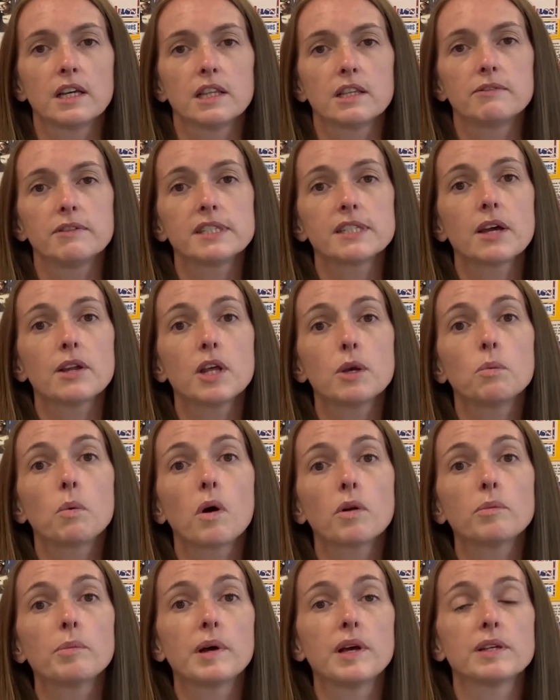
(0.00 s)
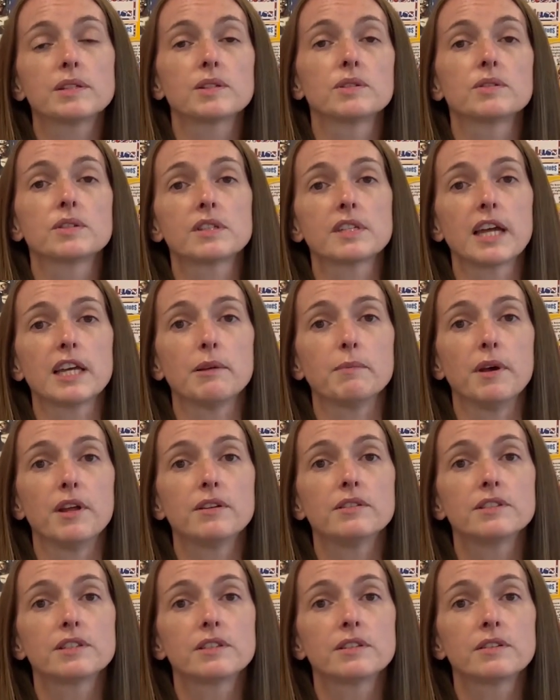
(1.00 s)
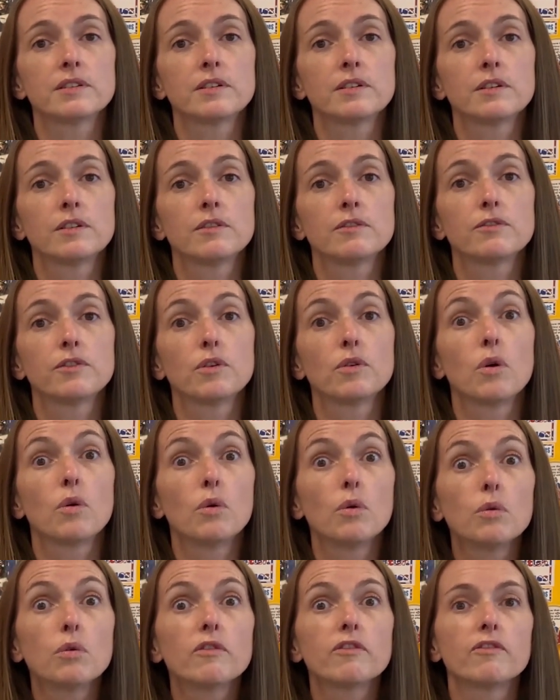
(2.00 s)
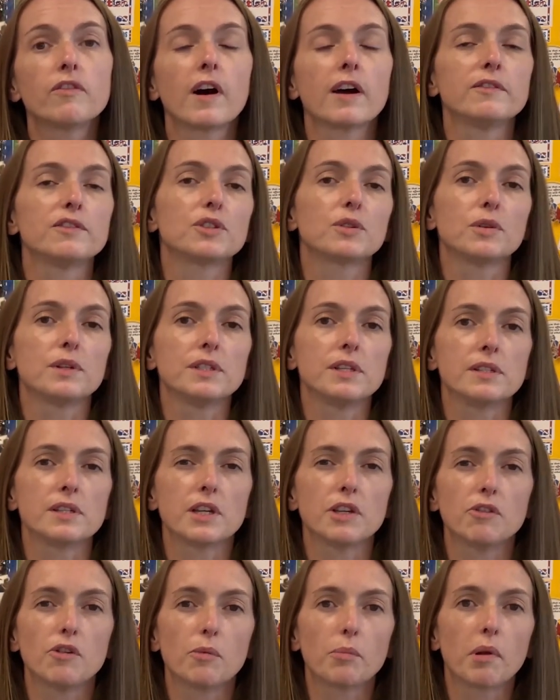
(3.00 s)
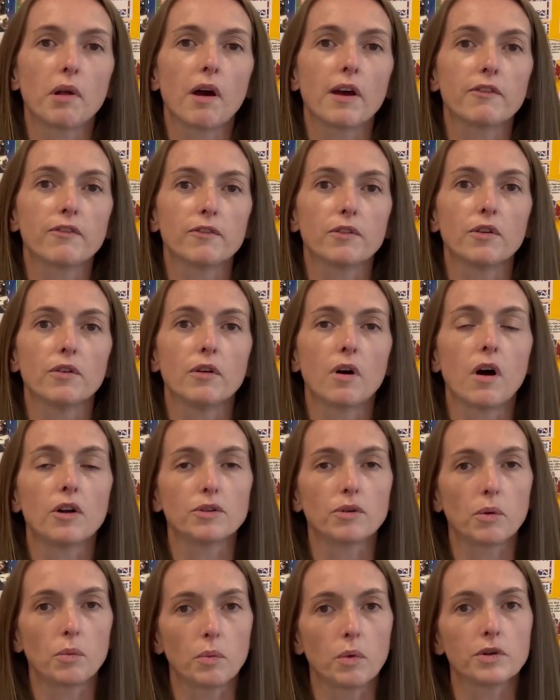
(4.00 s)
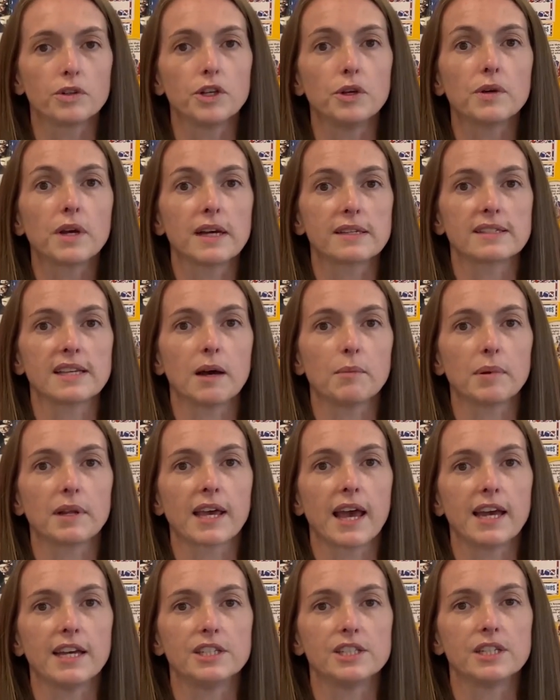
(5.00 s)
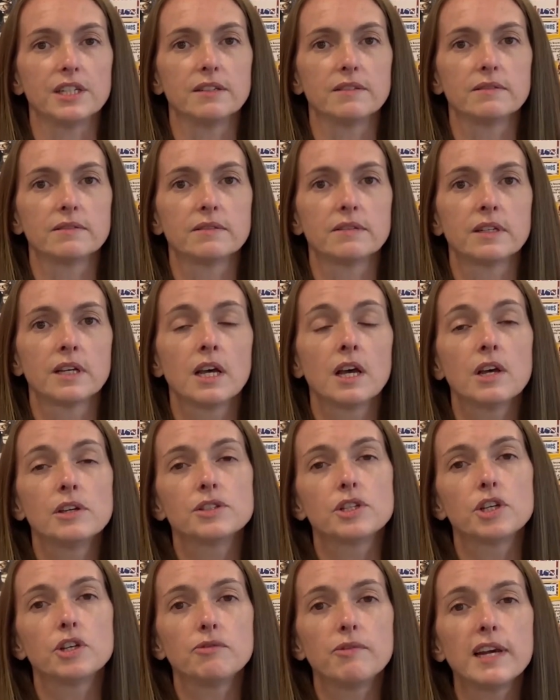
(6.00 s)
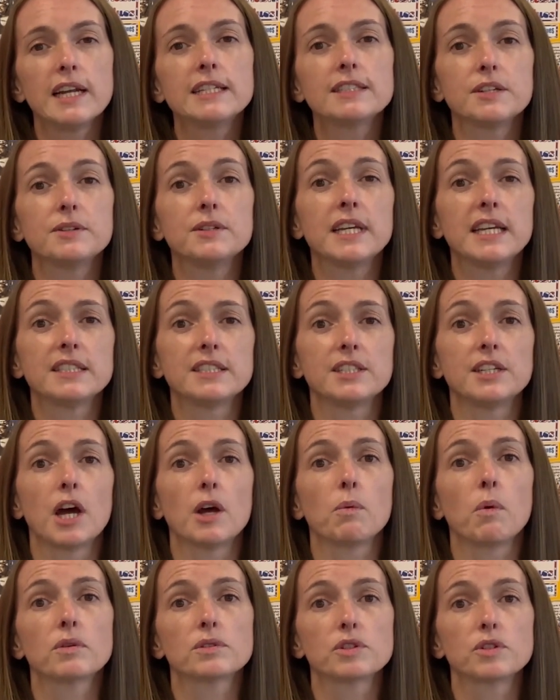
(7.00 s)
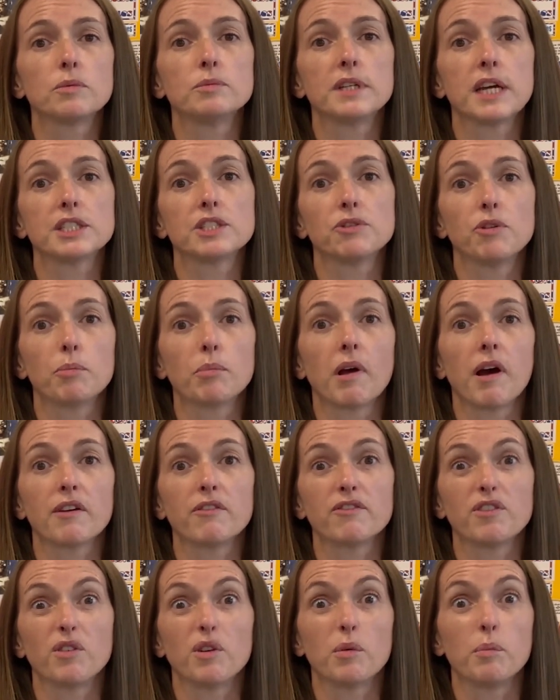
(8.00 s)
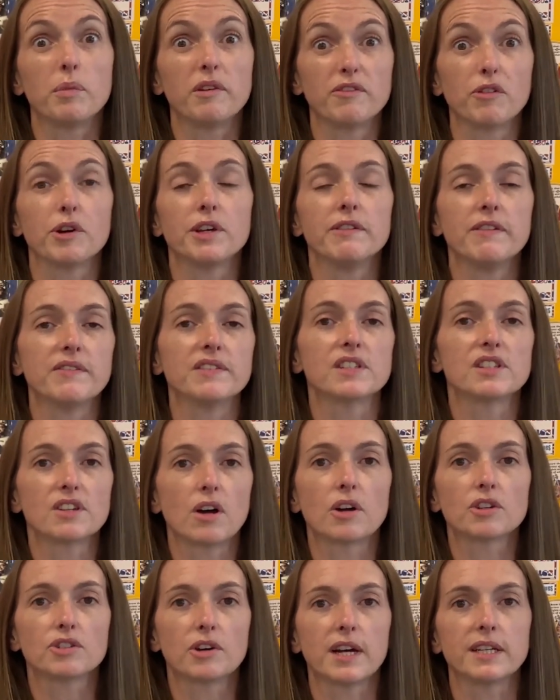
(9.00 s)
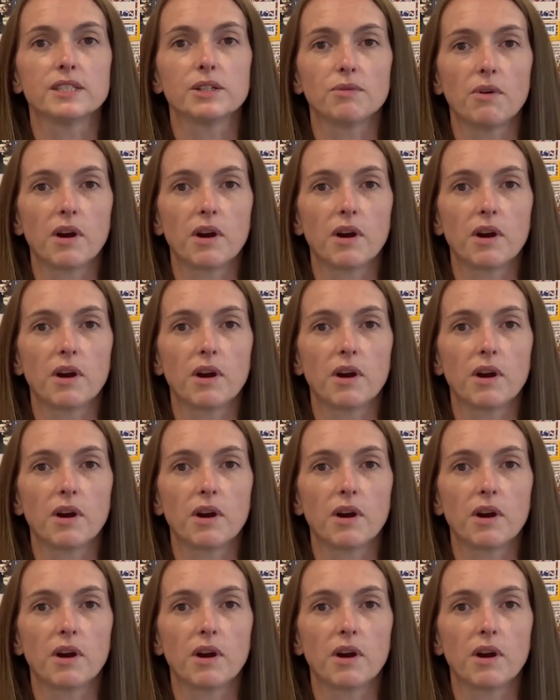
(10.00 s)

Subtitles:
There is only one personal statement for all 5 choices that you're applying for on your one UCAS application. So you really do need to know what subject you're applying for before you even start trying to